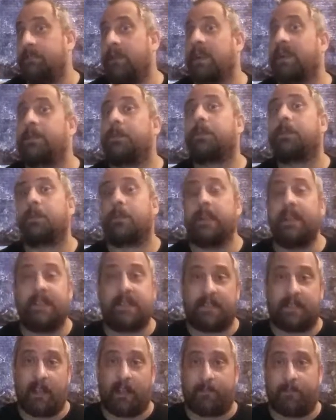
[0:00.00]
as much
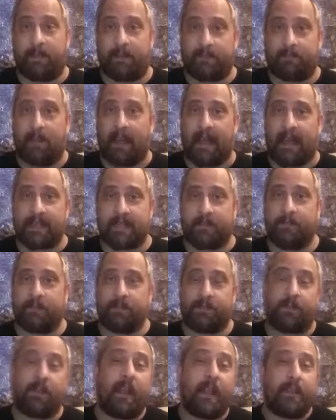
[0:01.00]
free stuff as possible.